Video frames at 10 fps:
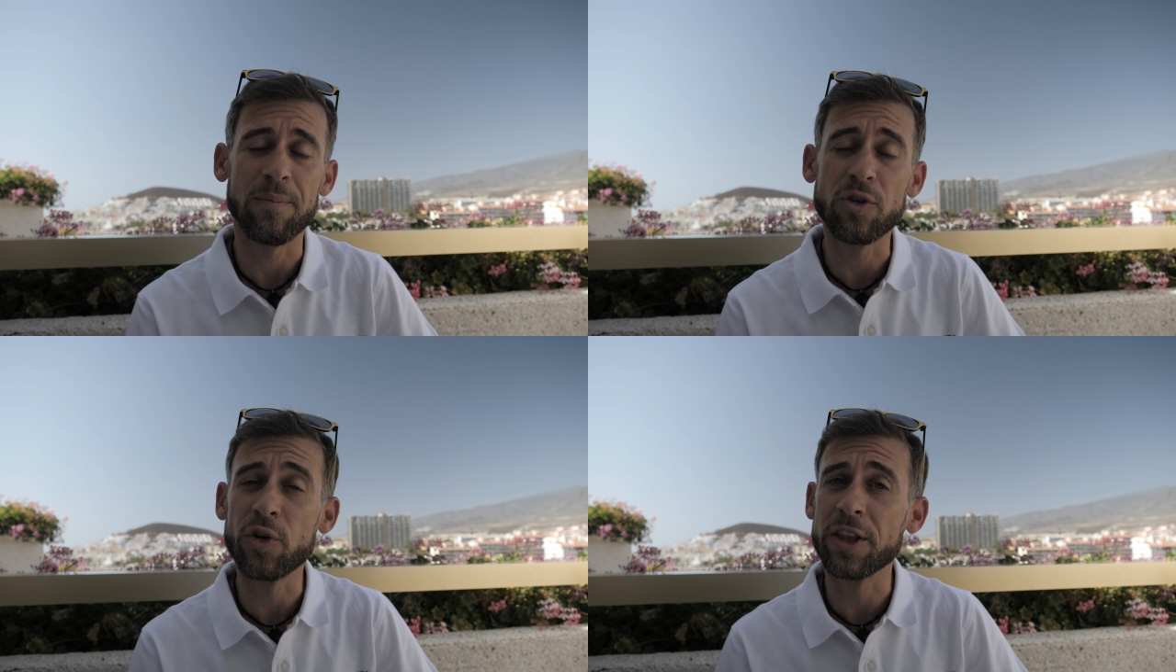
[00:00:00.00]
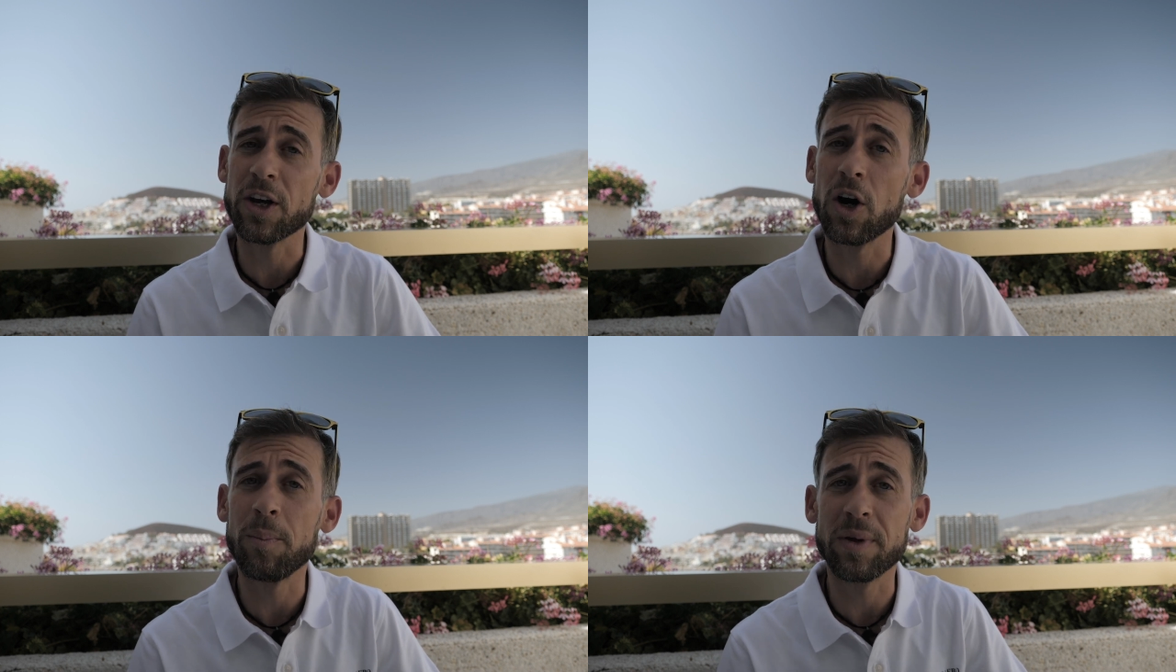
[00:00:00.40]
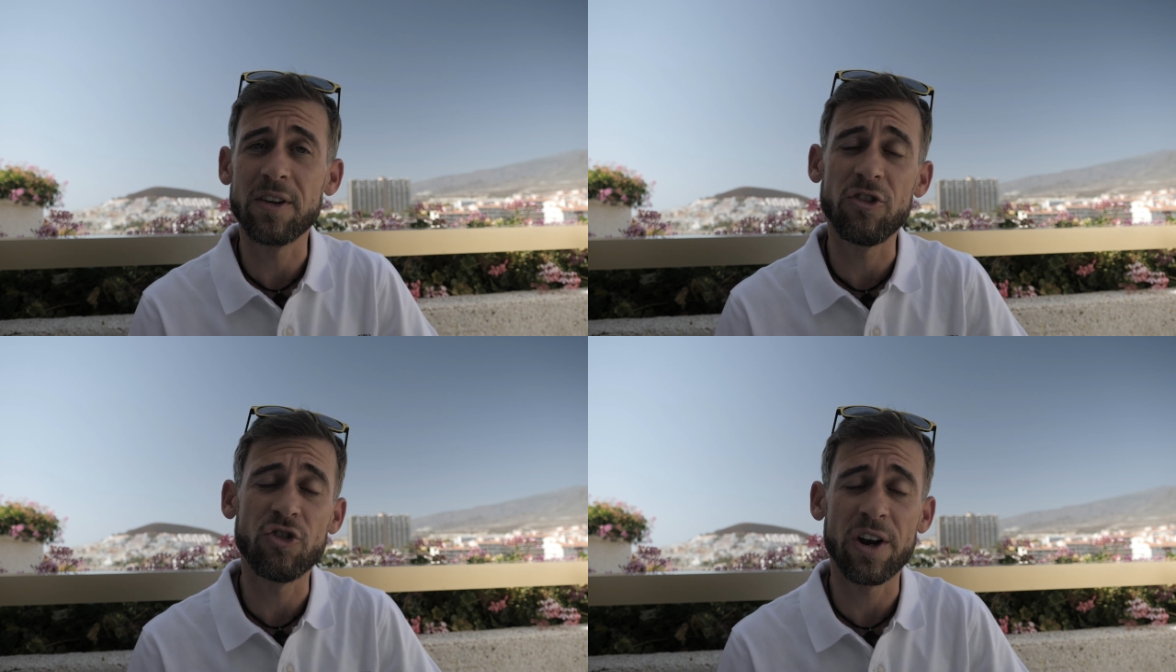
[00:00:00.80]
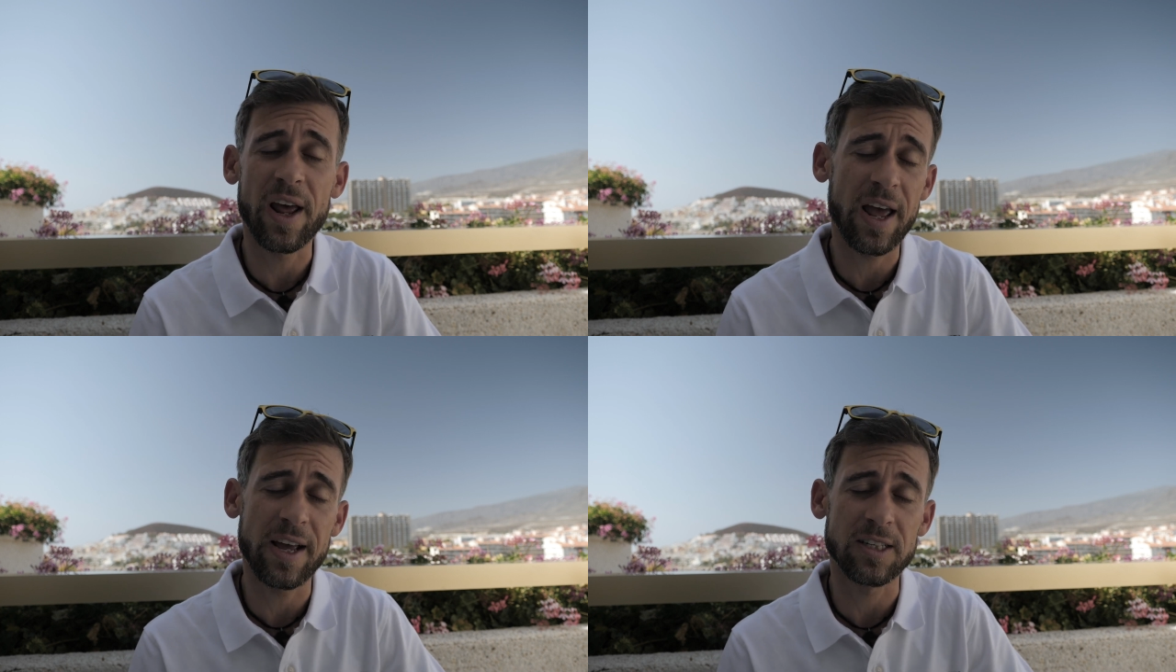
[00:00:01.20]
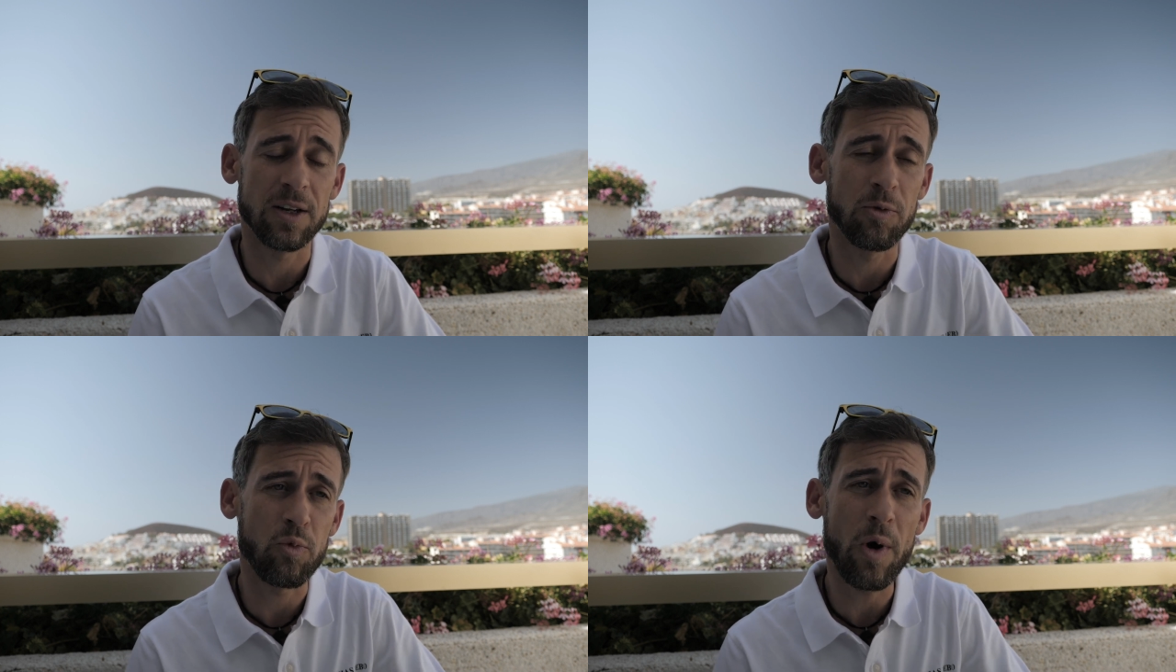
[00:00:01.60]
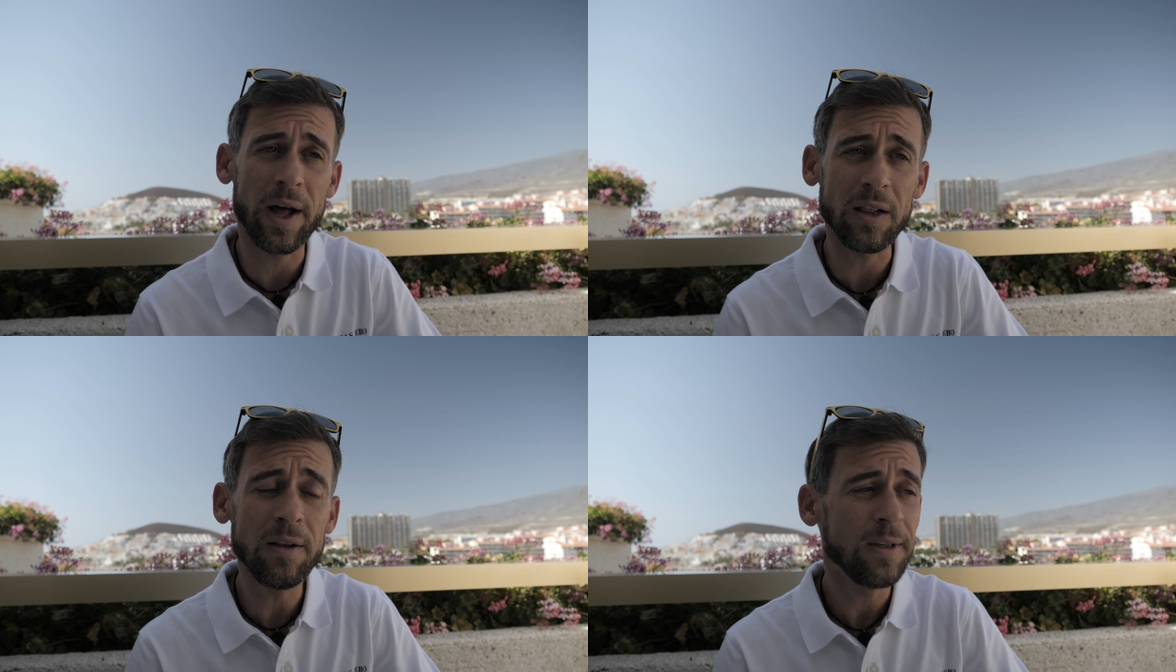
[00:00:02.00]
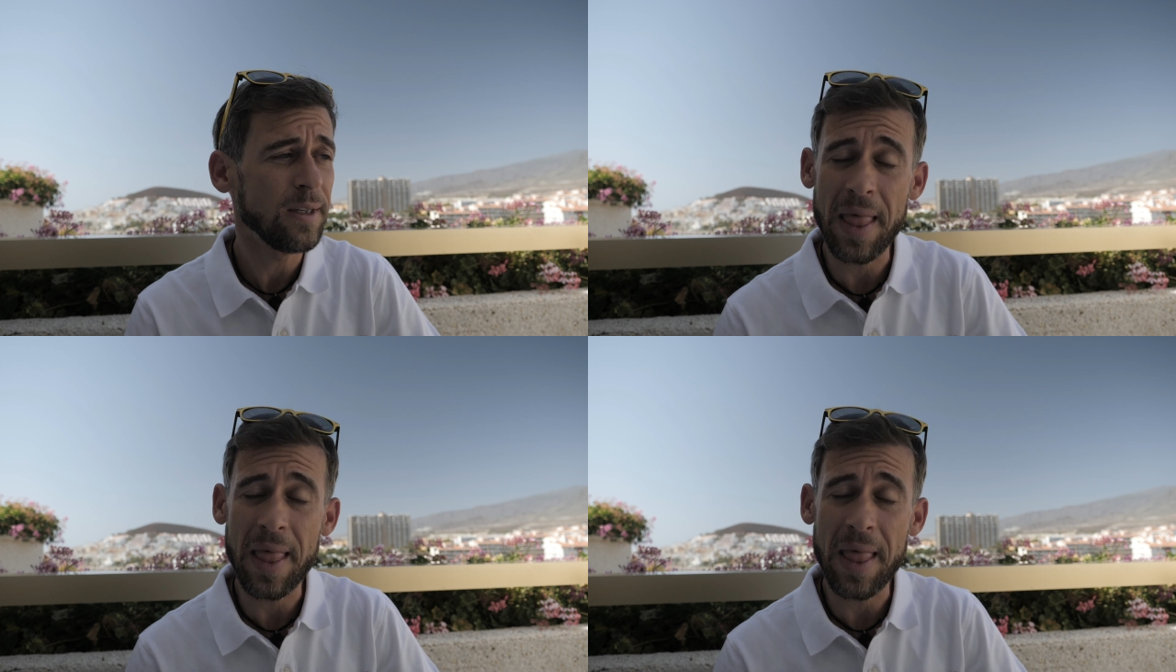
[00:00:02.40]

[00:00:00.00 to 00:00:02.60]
during the competition as well.